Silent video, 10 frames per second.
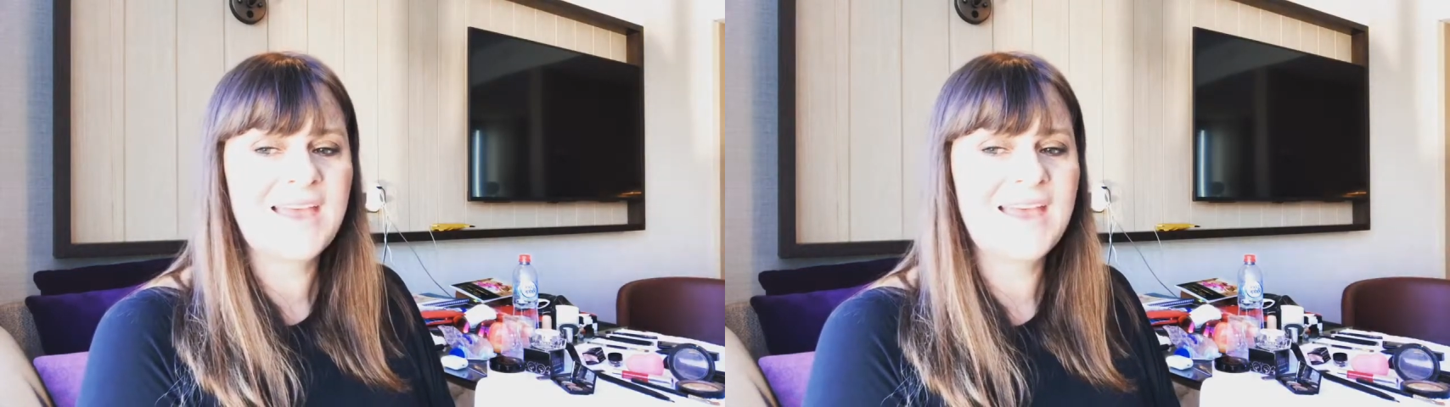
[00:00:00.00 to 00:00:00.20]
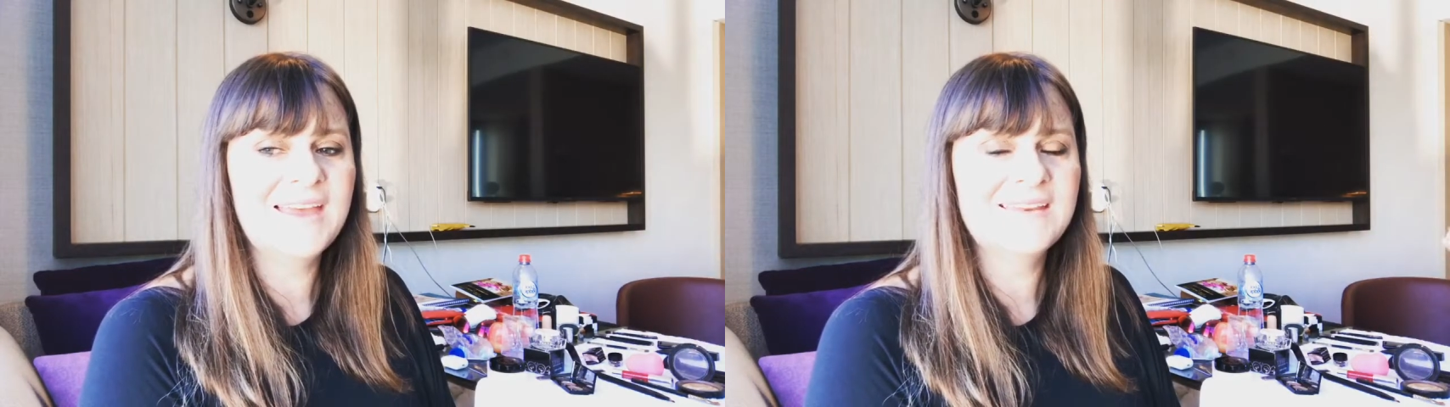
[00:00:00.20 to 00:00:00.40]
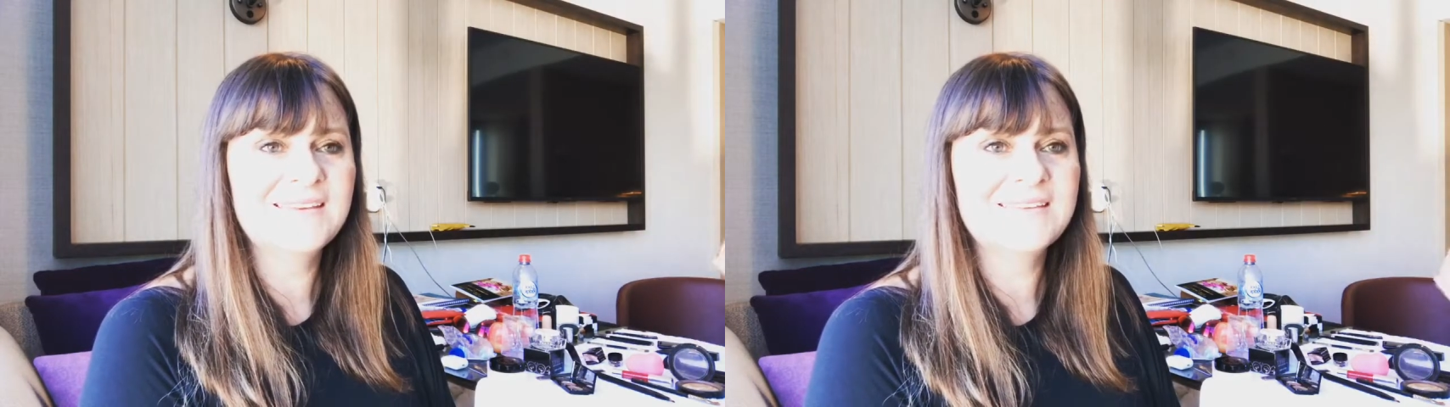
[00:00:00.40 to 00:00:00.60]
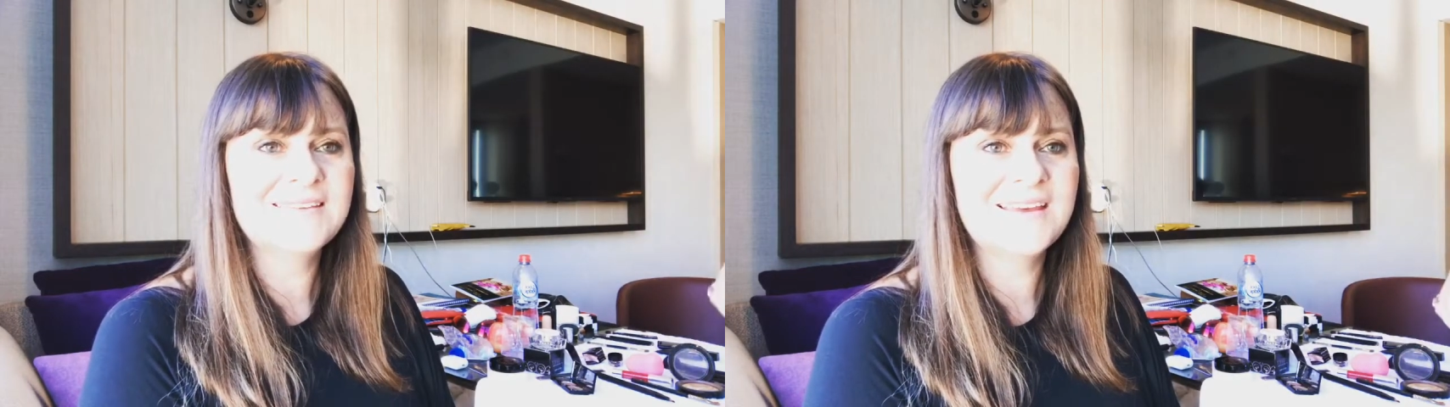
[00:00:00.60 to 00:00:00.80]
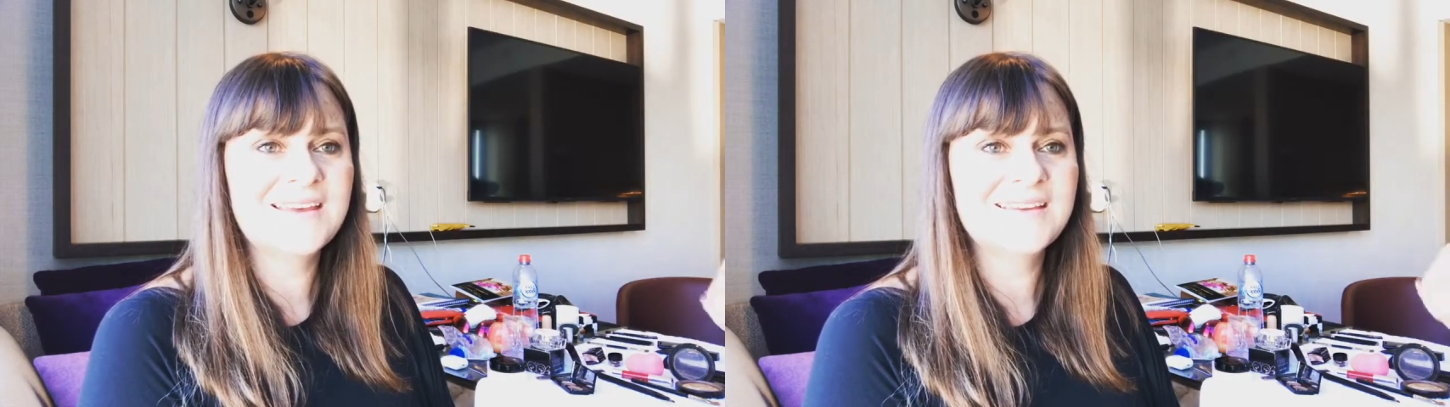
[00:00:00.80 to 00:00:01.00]

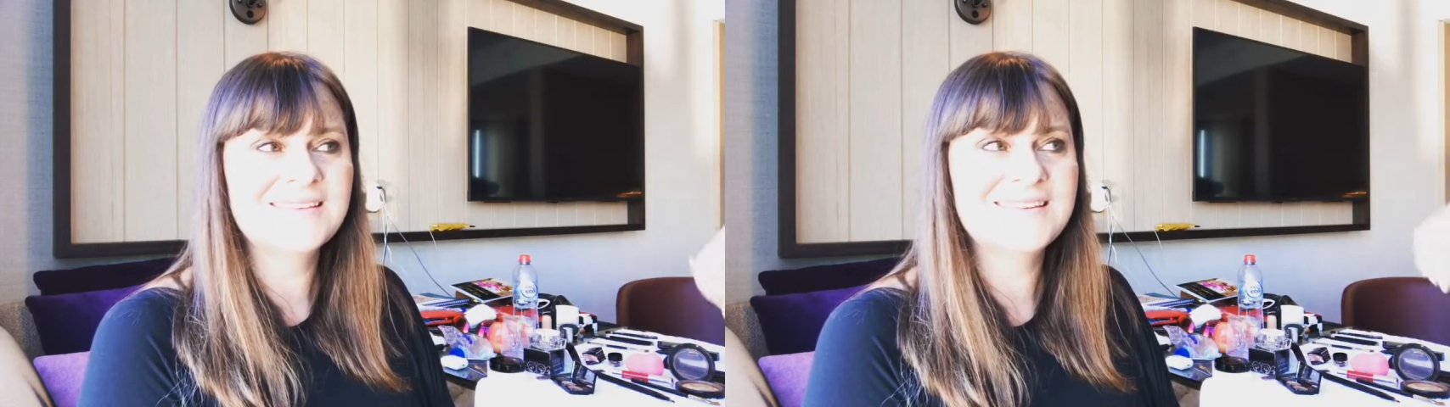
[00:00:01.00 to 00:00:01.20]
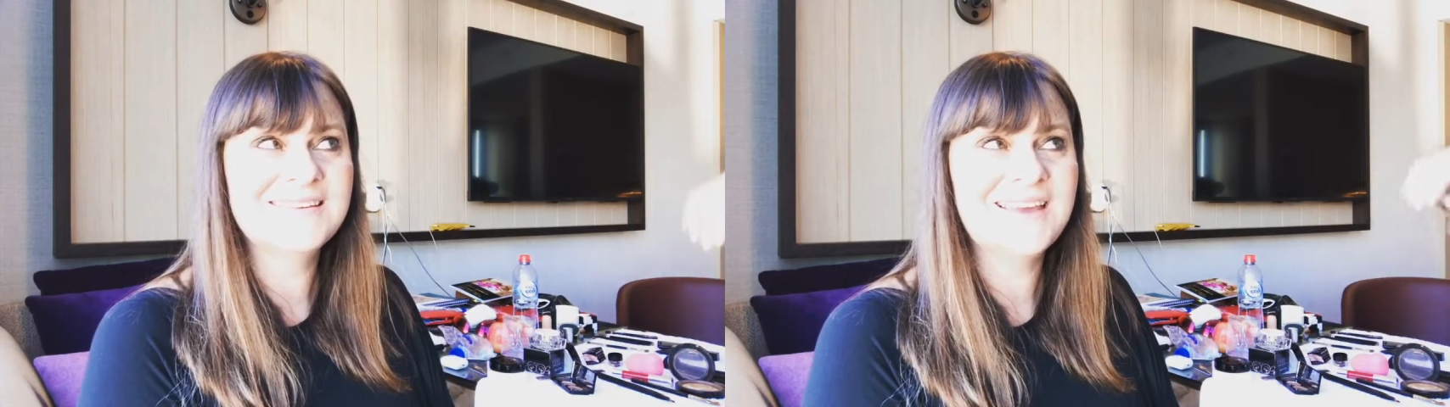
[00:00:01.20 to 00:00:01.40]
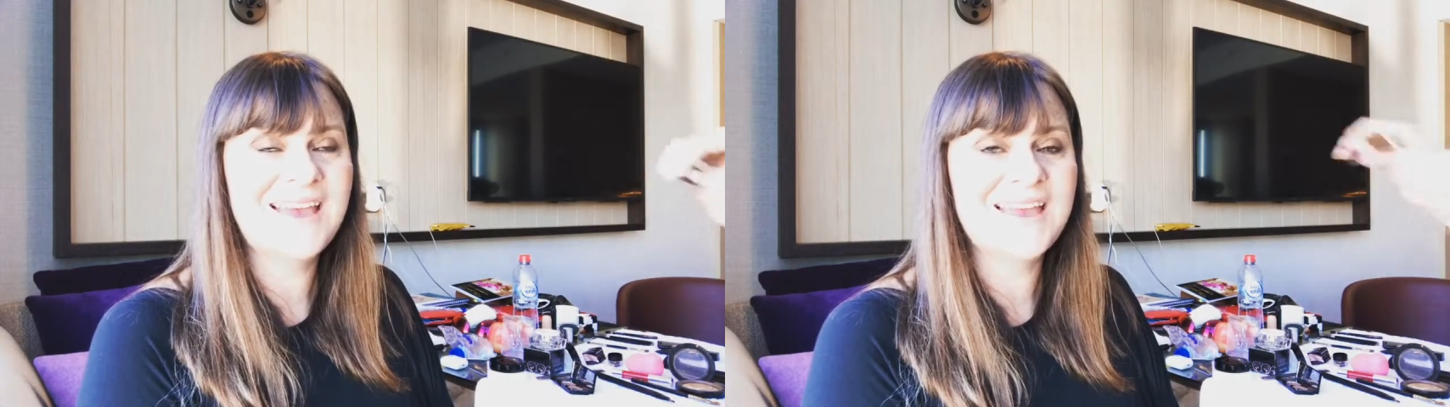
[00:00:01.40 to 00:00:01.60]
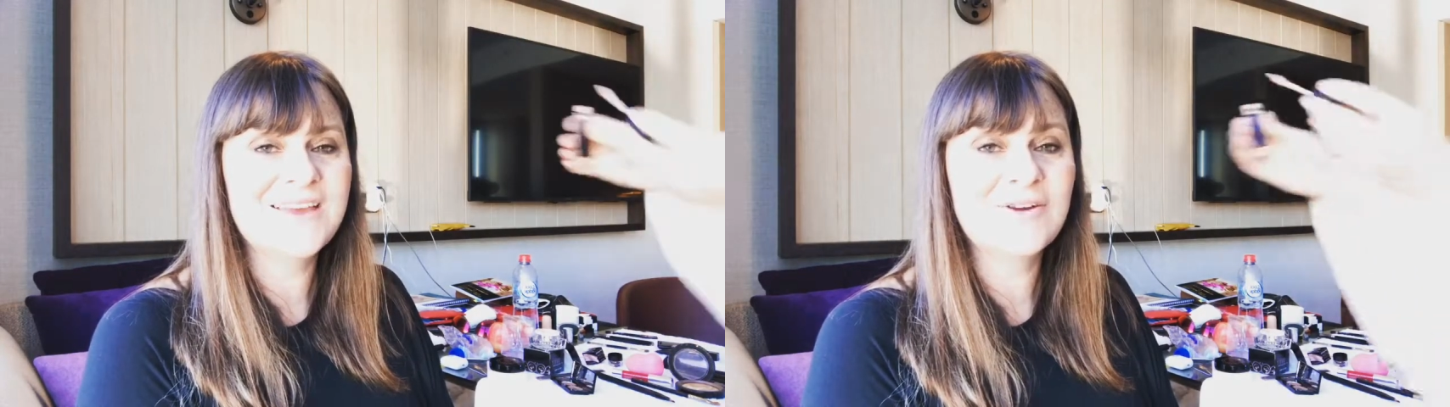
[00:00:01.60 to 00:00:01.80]
and today